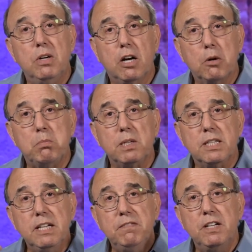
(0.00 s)
her
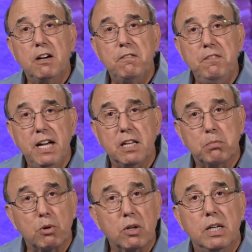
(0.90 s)
belief in her faith,
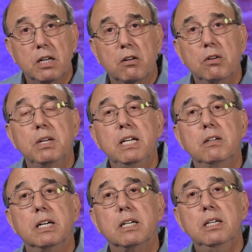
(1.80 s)
brought on her own healing.